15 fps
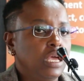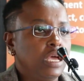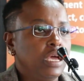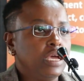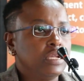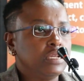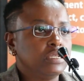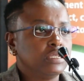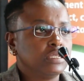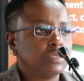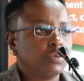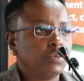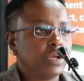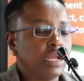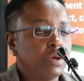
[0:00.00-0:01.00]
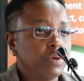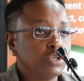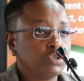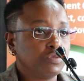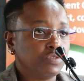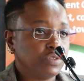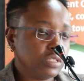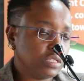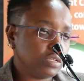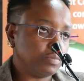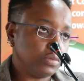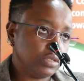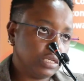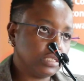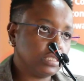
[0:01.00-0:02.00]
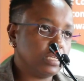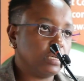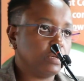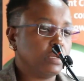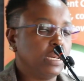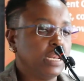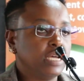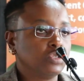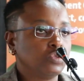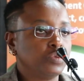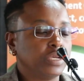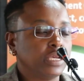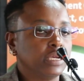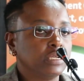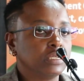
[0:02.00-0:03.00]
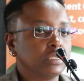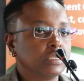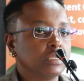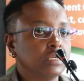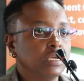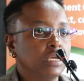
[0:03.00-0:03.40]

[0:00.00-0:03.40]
And when I went to visit him just the last weekend,